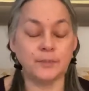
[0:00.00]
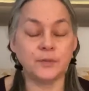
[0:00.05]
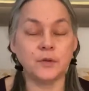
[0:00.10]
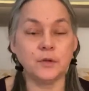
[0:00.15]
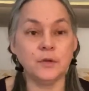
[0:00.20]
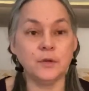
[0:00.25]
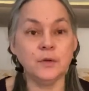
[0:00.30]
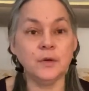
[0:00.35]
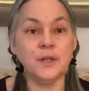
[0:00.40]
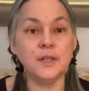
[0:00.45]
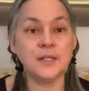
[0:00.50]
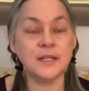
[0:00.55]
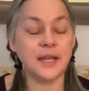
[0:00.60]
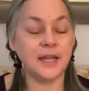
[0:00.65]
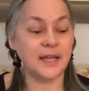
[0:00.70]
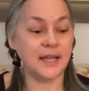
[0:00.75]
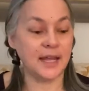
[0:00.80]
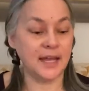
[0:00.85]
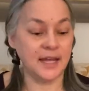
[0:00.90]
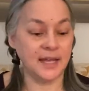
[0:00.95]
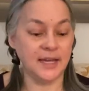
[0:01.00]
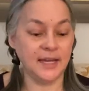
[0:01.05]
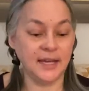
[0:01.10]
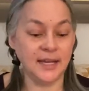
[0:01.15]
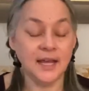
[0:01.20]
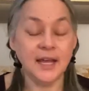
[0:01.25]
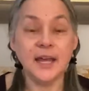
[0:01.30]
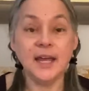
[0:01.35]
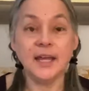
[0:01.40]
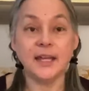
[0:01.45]
So you can take any
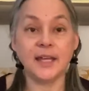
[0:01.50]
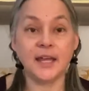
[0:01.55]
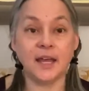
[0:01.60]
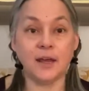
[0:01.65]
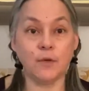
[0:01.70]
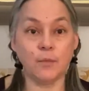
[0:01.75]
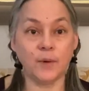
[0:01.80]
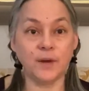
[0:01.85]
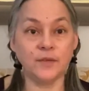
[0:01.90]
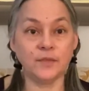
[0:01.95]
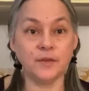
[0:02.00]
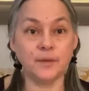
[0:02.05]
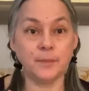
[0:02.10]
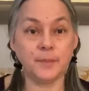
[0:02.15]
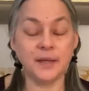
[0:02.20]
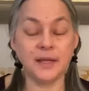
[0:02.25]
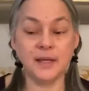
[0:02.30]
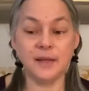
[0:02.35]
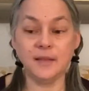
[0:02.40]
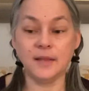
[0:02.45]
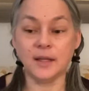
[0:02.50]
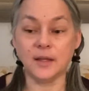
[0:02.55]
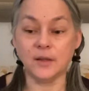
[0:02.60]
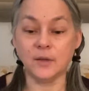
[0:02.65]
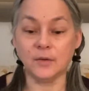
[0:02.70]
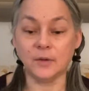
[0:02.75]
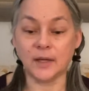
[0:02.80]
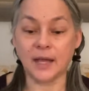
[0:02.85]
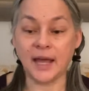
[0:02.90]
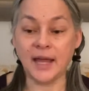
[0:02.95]
cake recipe that
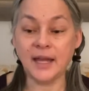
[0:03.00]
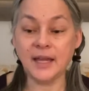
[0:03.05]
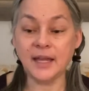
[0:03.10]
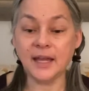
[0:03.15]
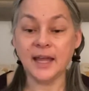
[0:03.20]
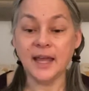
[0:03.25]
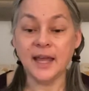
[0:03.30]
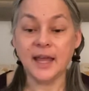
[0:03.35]
you like,